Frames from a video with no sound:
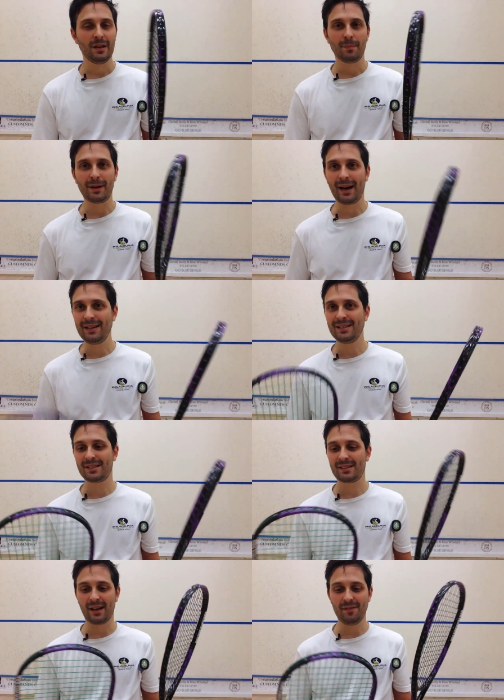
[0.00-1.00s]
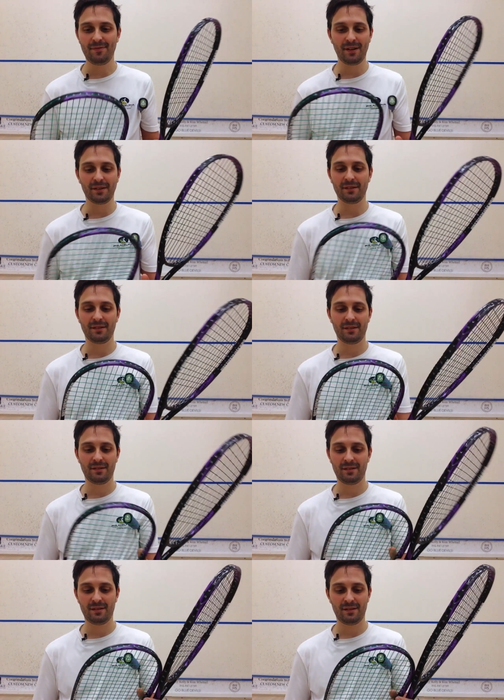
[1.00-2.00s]
But I just, I felt,
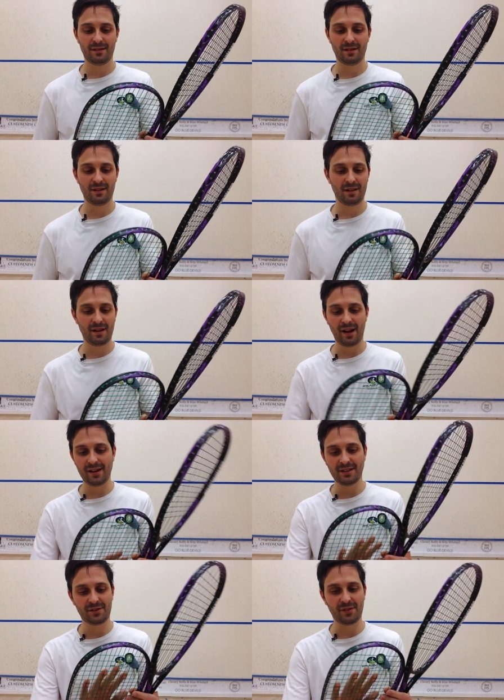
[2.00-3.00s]
I just